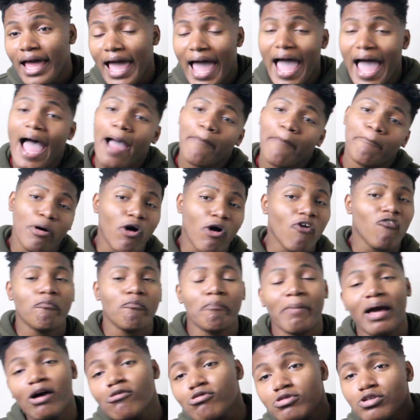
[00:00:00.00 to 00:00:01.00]
Have
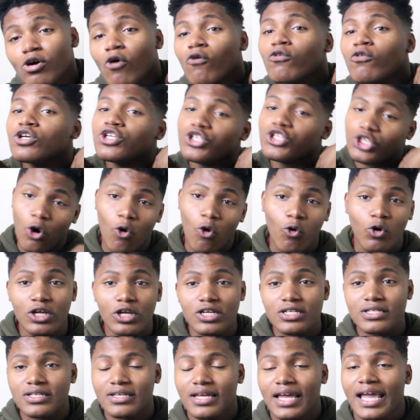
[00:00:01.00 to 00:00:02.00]
both belts on the
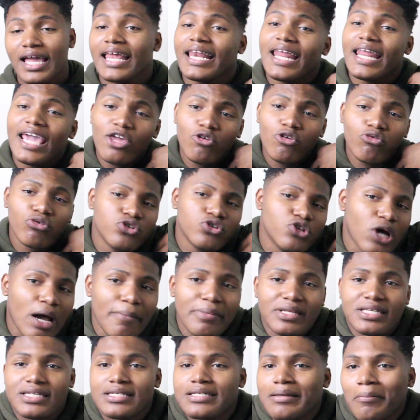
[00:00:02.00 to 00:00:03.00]
shoulders. And then you can
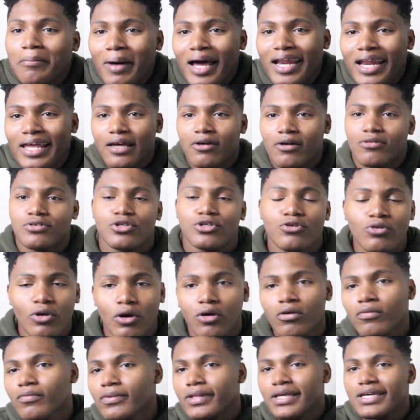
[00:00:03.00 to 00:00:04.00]
drop it to somebody else, you
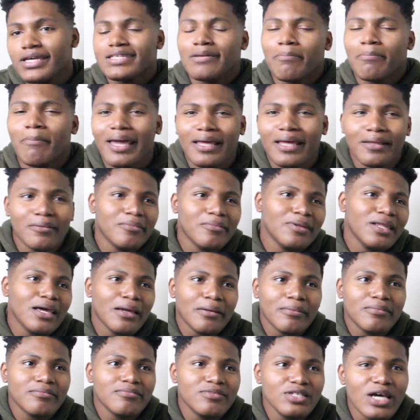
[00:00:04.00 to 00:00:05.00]
know. Because it makes them
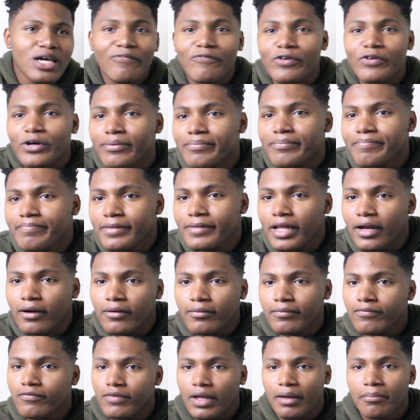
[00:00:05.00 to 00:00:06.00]
look tougher, you
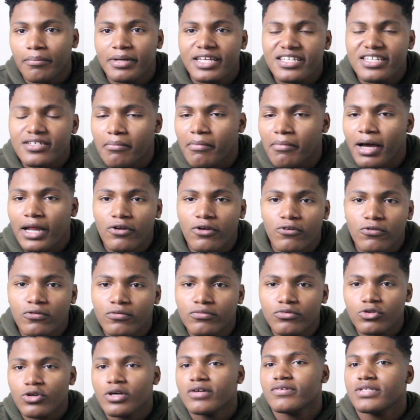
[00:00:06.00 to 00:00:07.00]
know. If they beat somebody
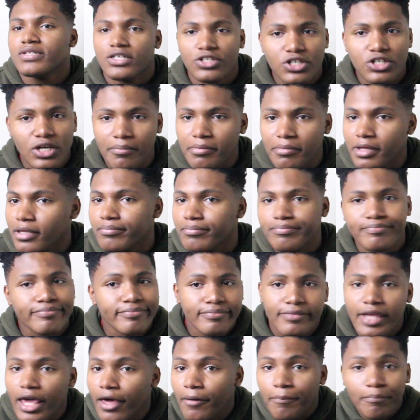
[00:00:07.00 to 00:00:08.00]
who's UFC champion.
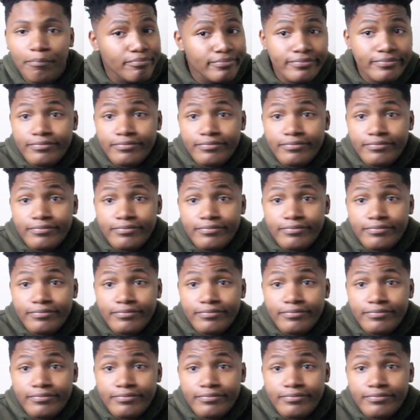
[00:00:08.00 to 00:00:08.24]
Yeah.